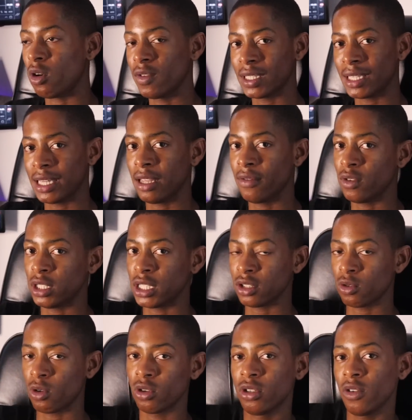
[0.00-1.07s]
obviously if you
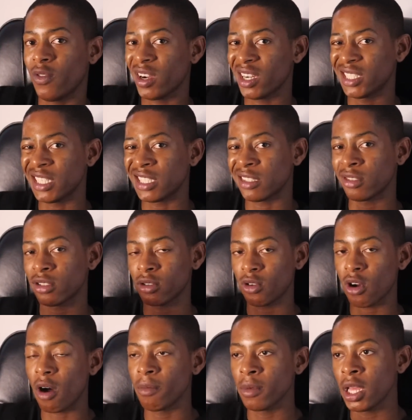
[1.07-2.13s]
just go to
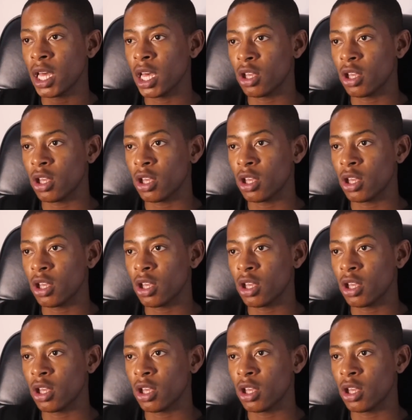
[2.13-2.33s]
forexchasers.com,